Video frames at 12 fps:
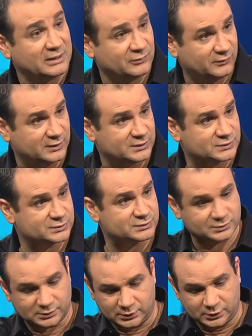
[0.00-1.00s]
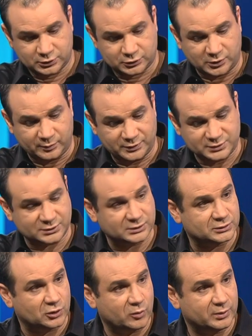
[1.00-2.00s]
feasts, trumpets,
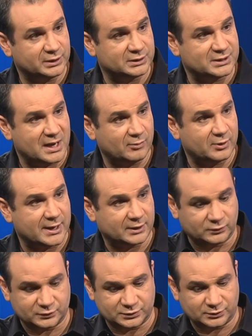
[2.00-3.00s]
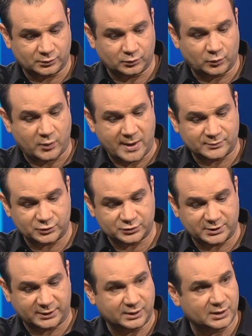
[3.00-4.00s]
atonement, and tabernacles, rapture,
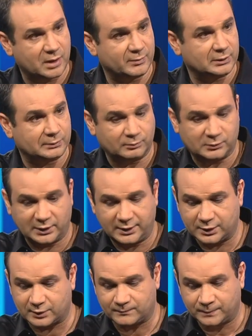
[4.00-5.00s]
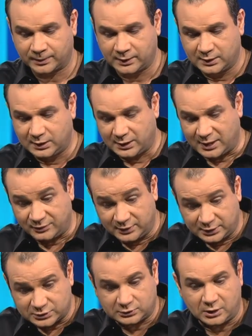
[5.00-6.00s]
second coming, millennium, I
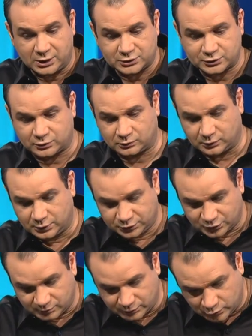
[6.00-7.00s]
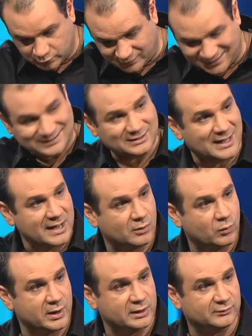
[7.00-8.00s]
think it's logical to move in that
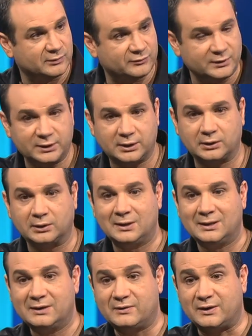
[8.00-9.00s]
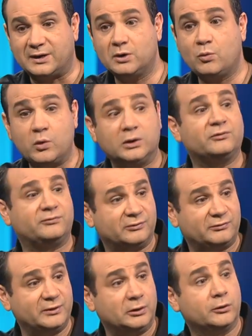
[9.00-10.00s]
way of thinking that he will
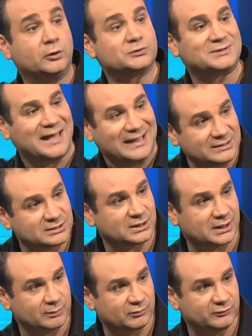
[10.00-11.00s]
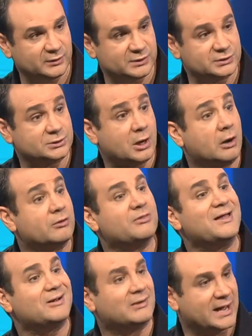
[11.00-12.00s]
fulfill those end time feasts on
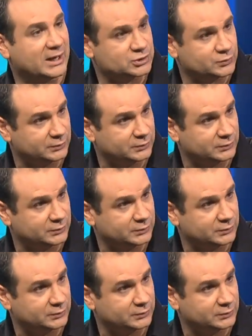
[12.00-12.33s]
their actual